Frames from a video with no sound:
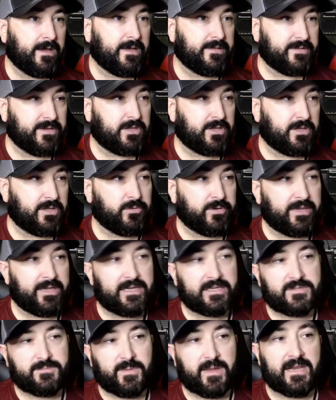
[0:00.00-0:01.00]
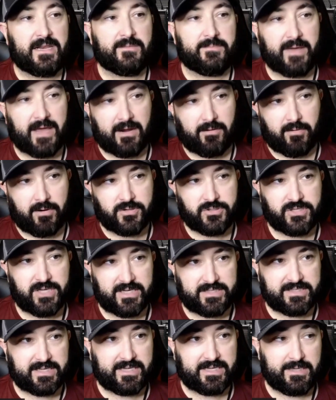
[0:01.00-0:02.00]
Including expanding background
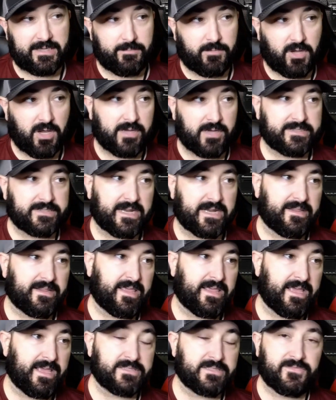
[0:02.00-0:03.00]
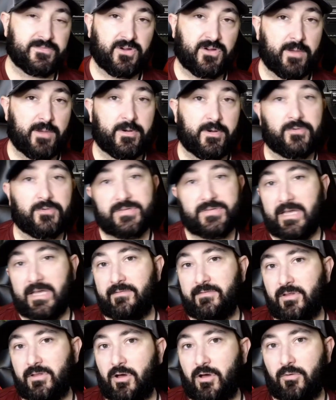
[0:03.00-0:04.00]
checks that keep guns out of the hands of criminals,
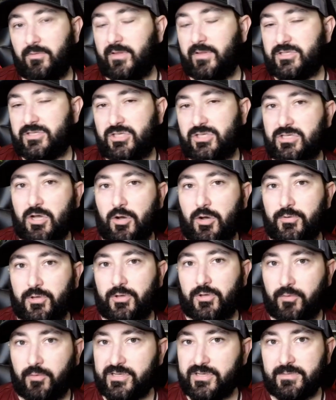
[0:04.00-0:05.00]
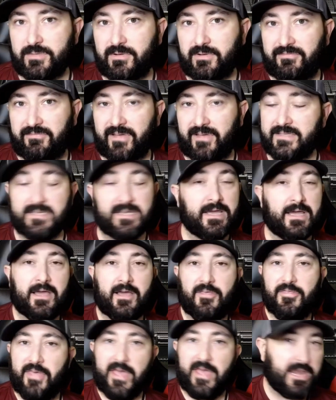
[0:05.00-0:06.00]
even though, let's just go with the Grisham defense,
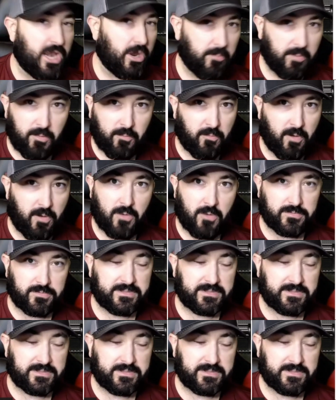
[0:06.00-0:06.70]
they know it won't.